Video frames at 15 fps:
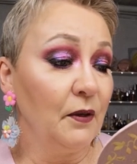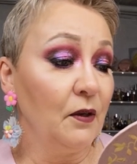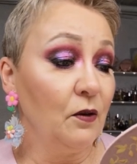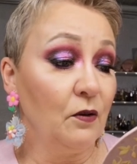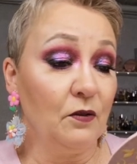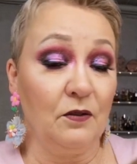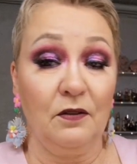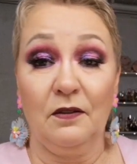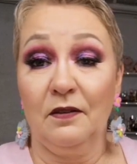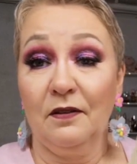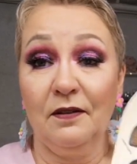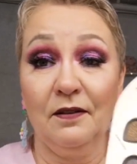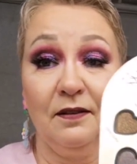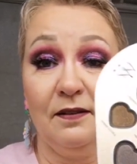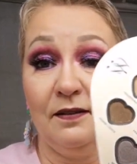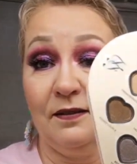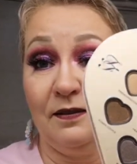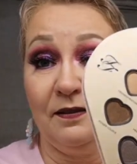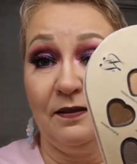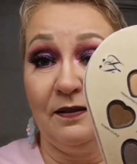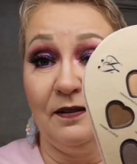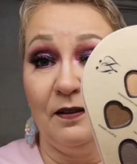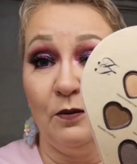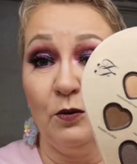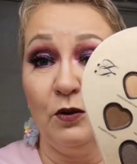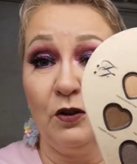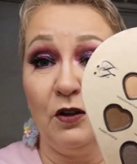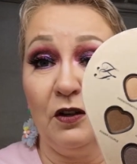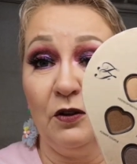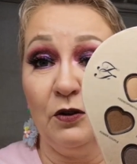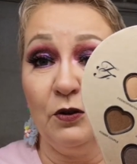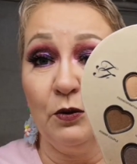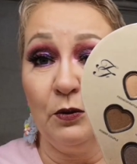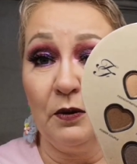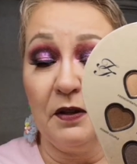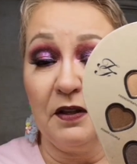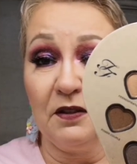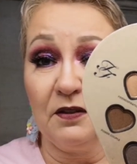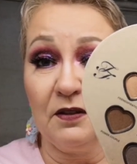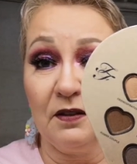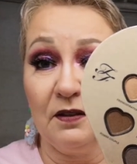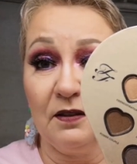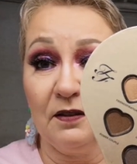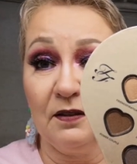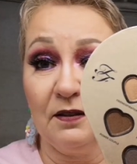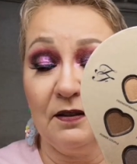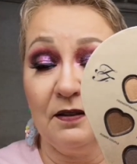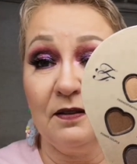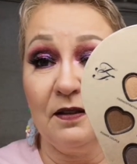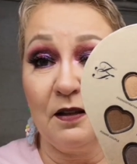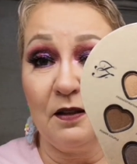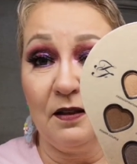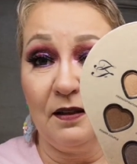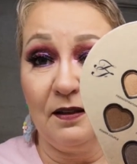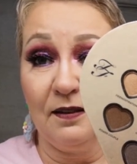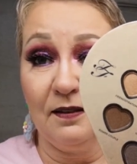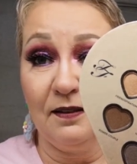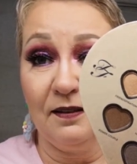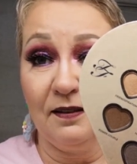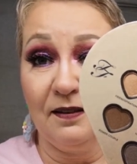because what can you do with this? Nothing.